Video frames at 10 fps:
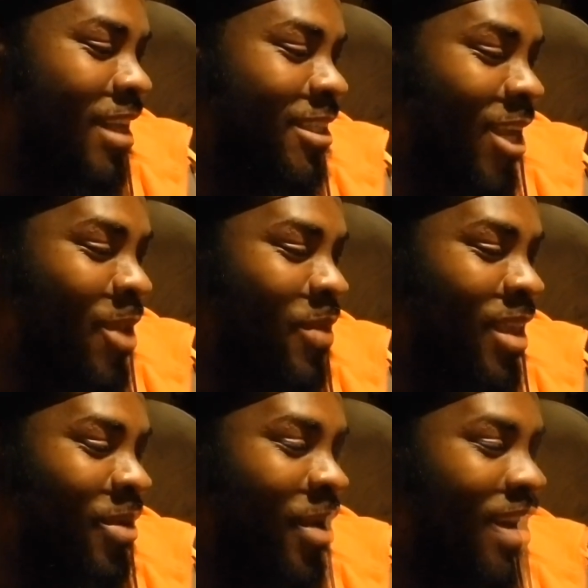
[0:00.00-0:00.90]
a
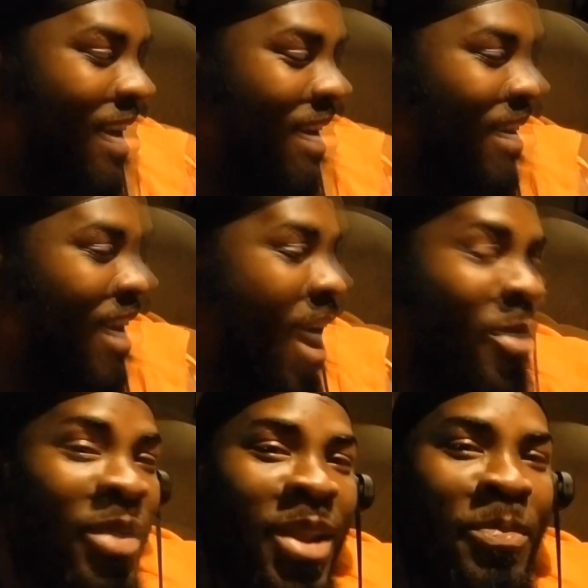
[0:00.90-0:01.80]
J B Weld, and
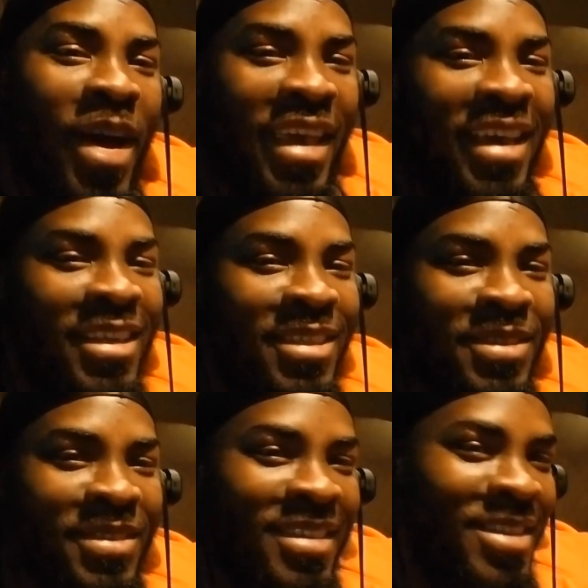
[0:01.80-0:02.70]
I read the package.